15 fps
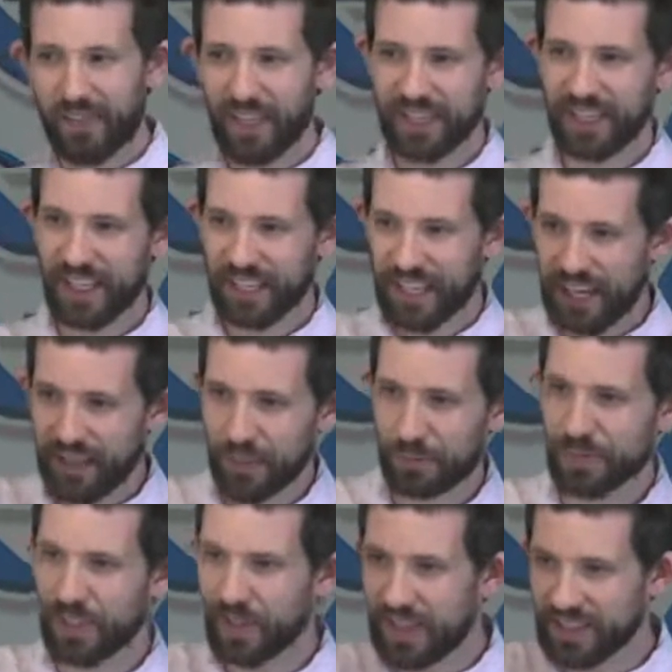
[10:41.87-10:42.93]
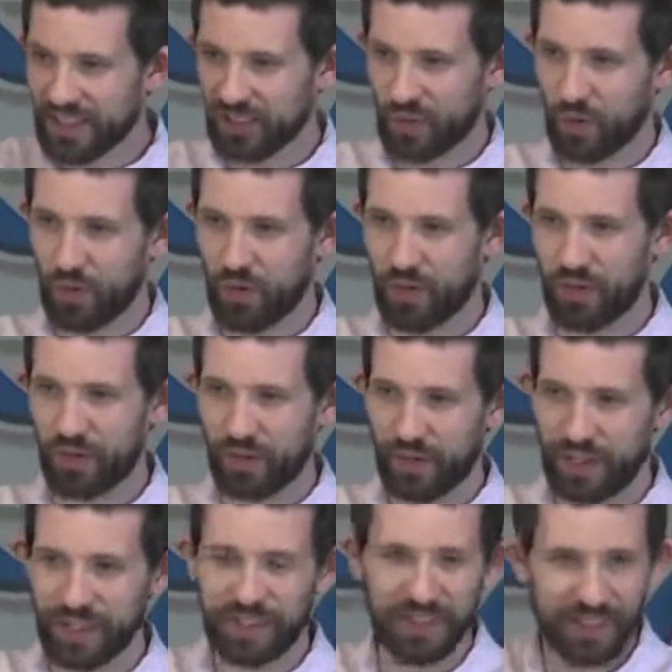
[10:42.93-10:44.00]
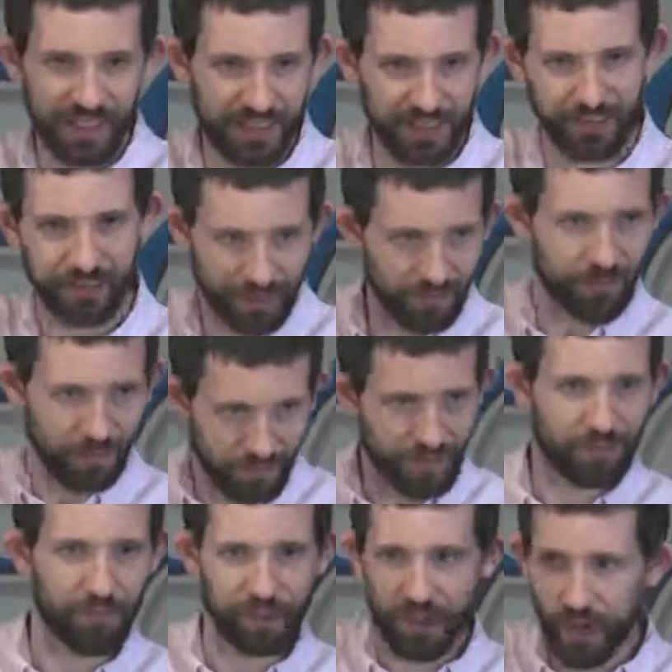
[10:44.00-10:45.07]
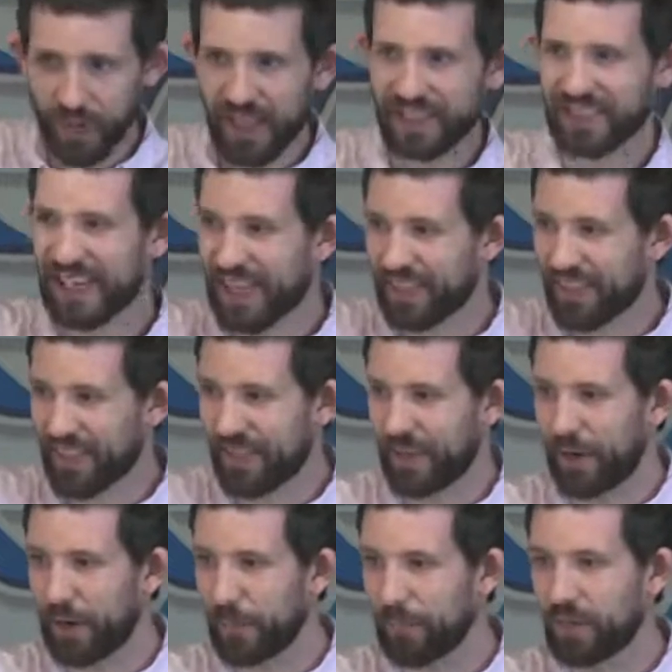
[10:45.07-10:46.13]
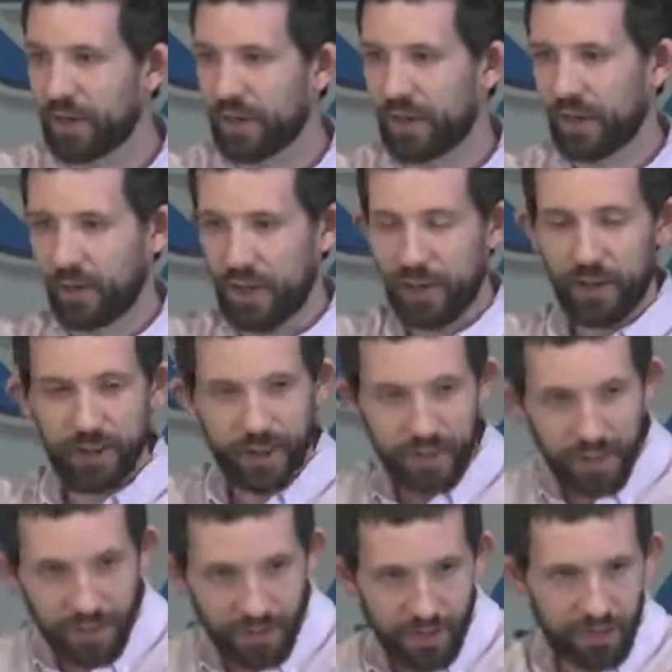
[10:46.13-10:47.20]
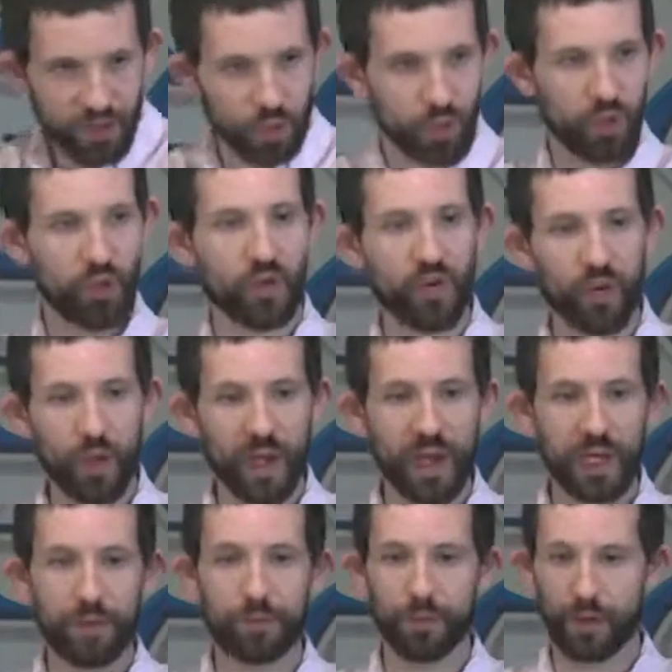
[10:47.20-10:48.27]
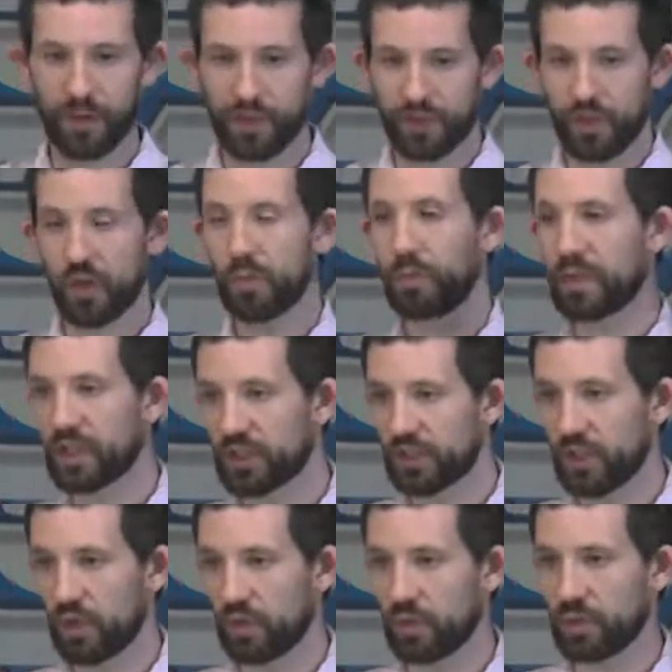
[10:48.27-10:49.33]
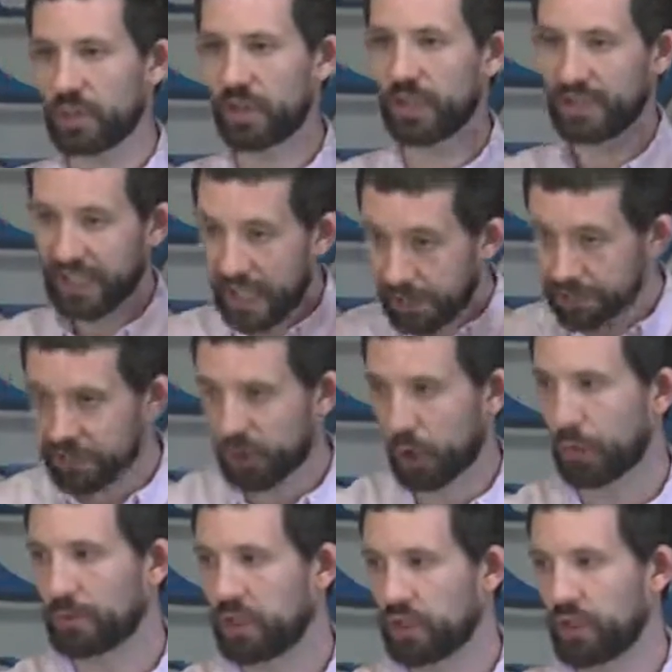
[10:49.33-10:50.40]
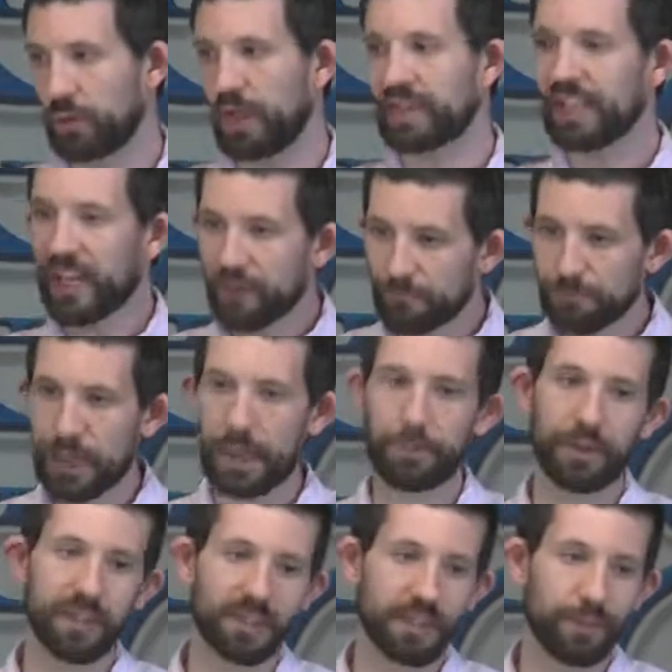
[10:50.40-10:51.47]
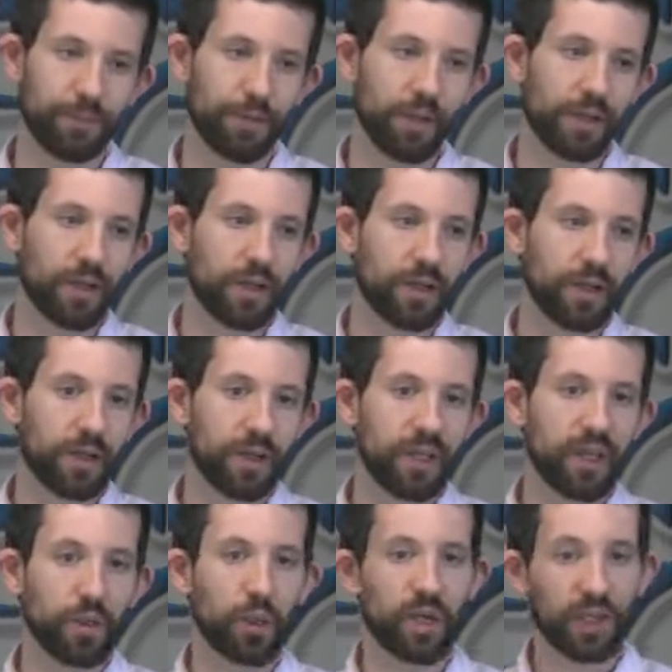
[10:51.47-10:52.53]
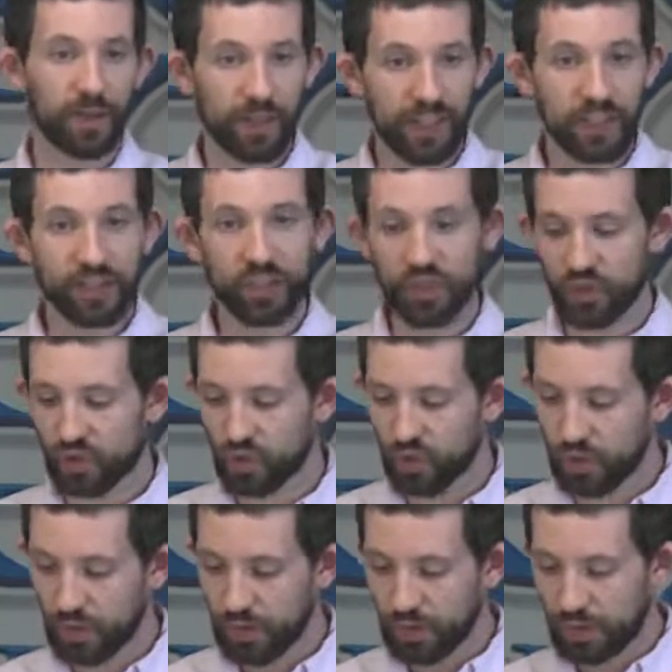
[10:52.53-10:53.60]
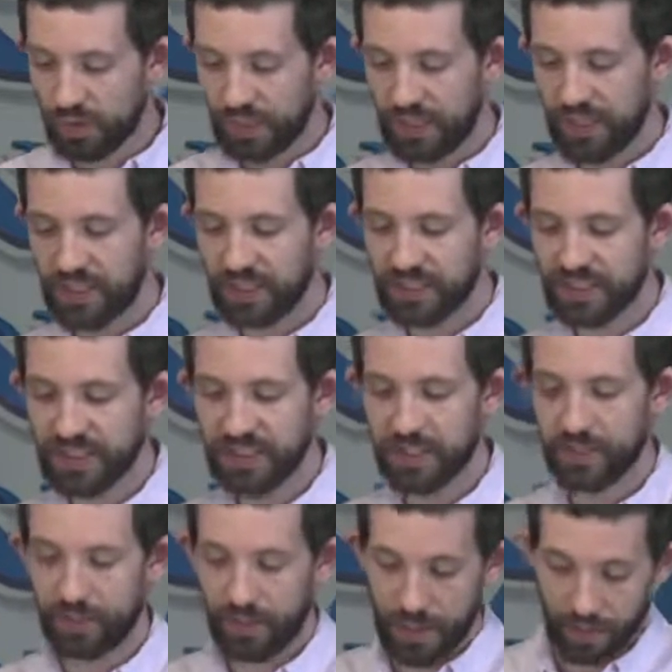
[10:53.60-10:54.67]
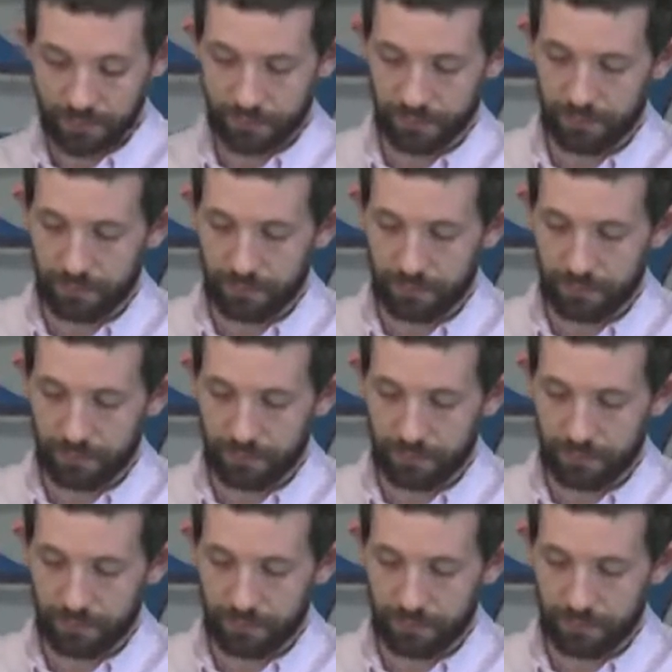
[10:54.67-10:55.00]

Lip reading: That's like Caleb's closet door, right? It's covering all that death in there. Well, let's roll it away. Let's open the stones. Let's have circumcision. Let's have baptism. And what it leads to is life.